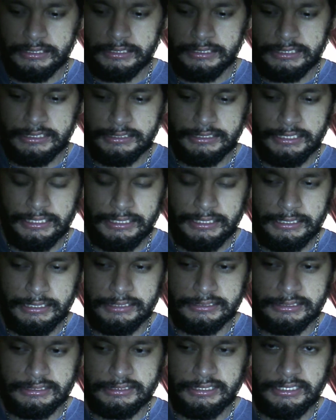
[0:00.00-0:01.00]
the thing is,
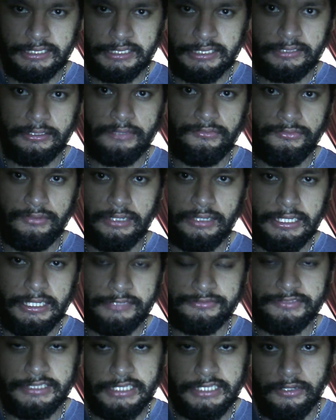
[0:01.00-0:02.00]
think of what
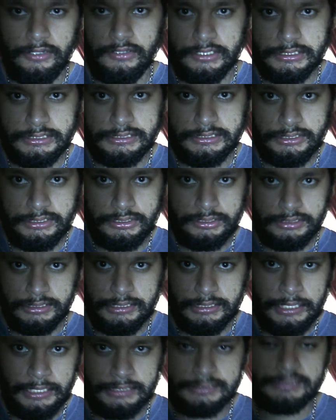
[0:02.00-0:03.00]
FDR
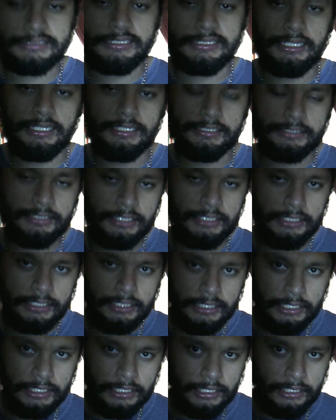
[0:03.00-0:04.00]
has said
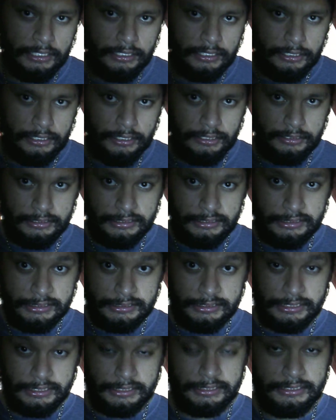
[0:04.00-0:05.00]
in
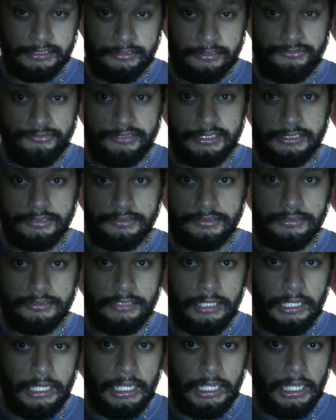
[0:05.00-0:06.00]
the interview.
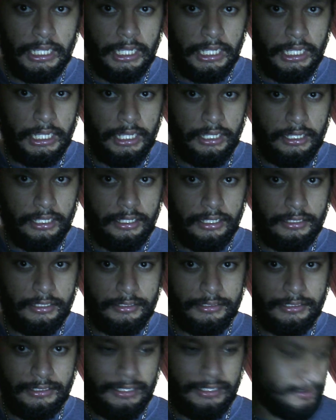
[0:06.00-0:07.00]

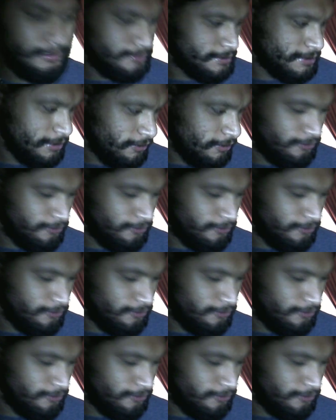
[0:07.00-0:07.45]
I'm sorry if